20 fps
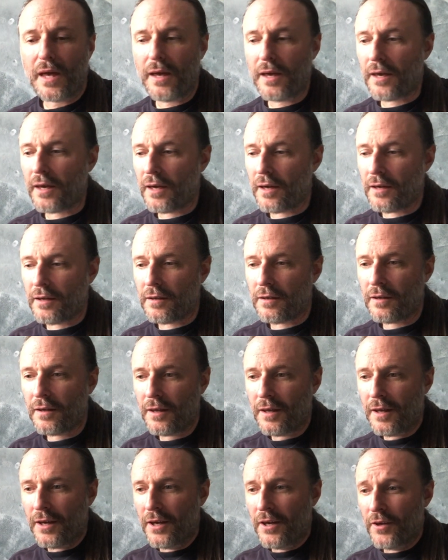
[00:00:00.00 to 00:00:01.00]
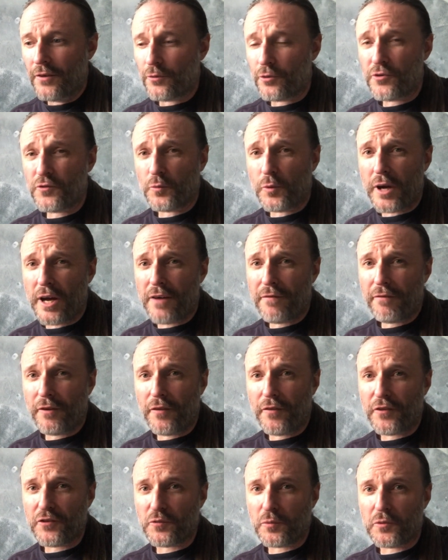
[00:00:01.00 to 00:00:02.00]
And the reason why I
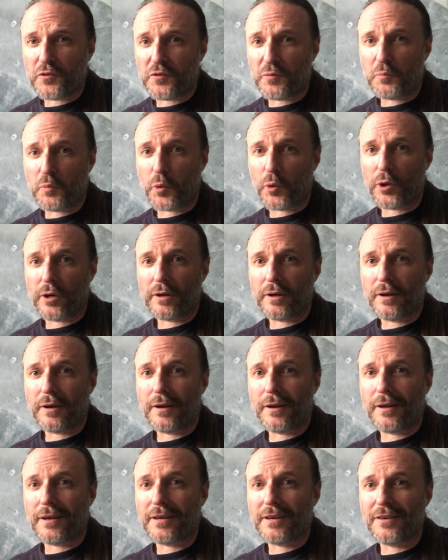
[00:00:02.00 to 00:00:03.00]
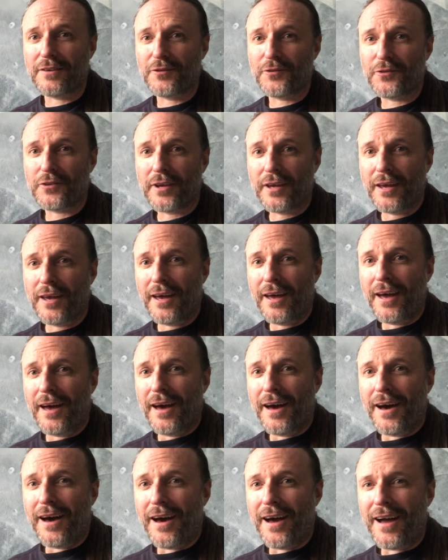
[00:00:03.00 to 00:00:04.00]
felt this was important is
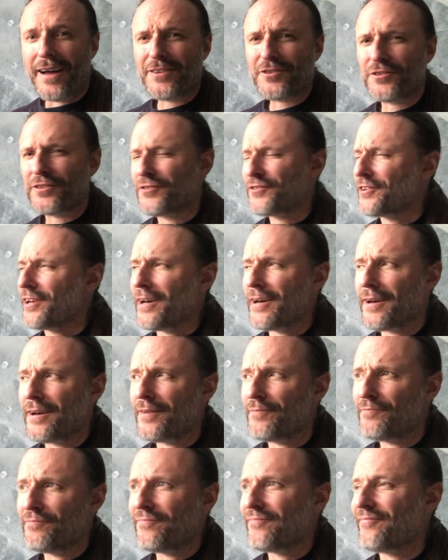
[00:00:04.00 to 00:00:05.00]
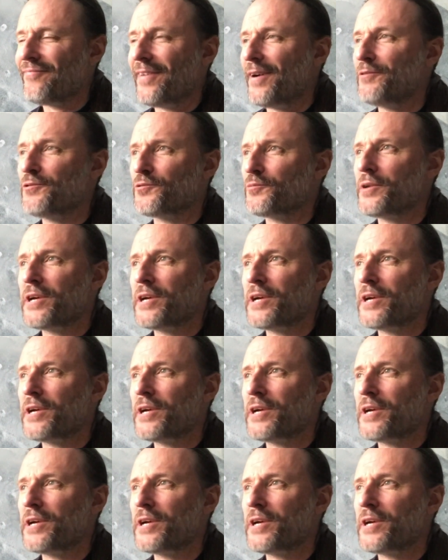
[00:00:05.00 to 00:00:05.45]
I was